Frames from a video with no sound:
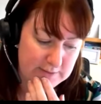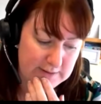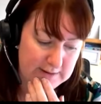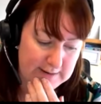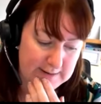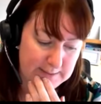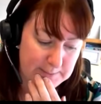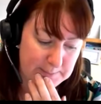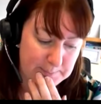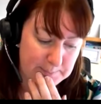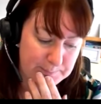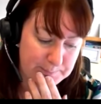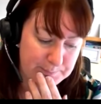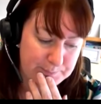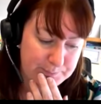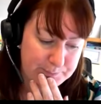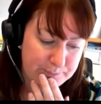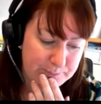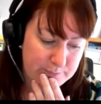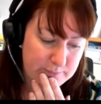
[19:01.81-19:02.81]
So
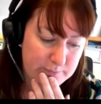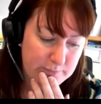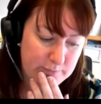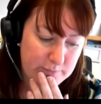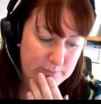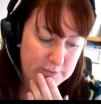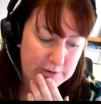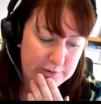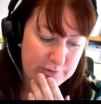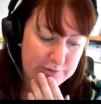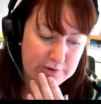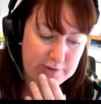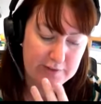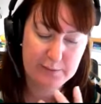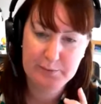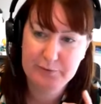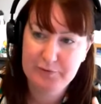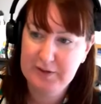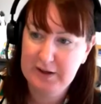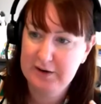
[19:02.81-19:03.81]

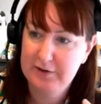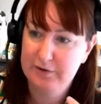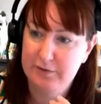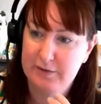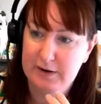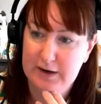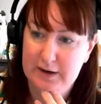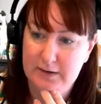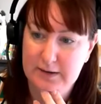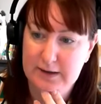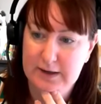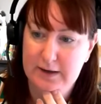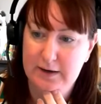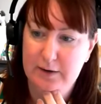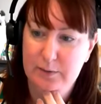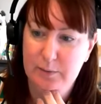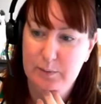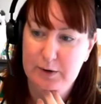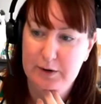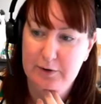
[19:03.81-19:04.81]
there was that direct
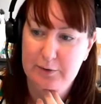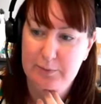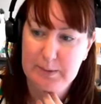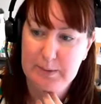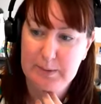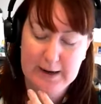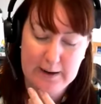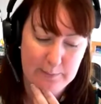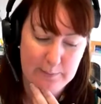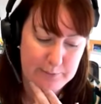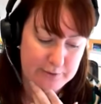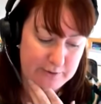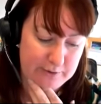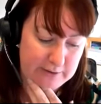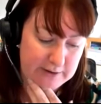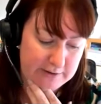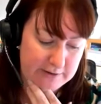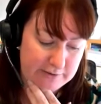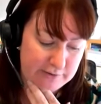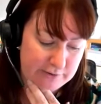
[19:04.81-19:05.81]
link, whereas perhaps a
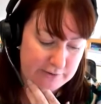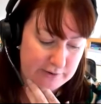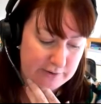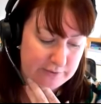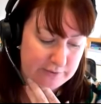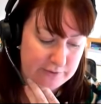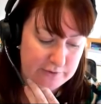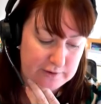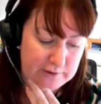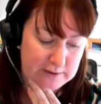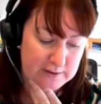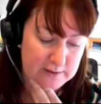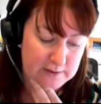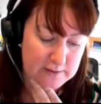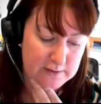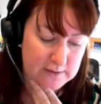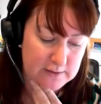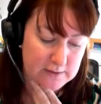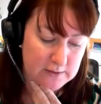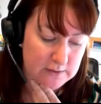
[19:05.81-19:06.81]
corrections officer,
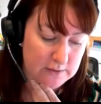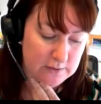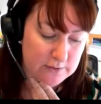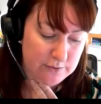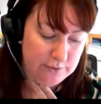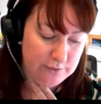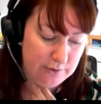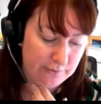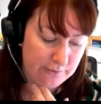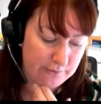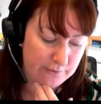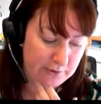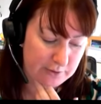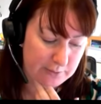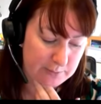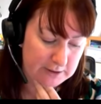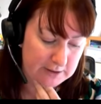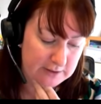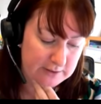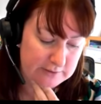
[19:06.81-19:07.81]
not so
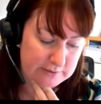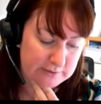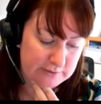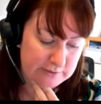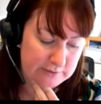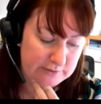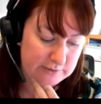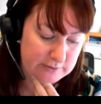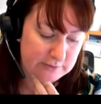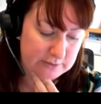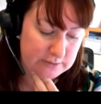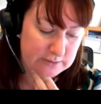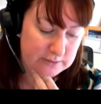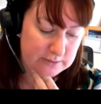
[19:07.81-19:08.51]
much.